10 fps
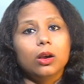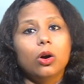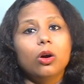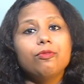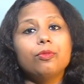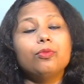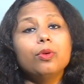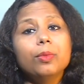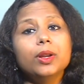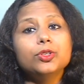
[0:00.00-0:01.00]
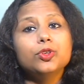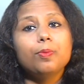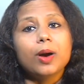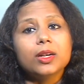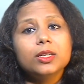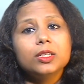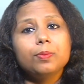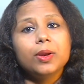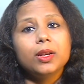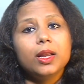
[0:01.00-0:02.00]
of women to participate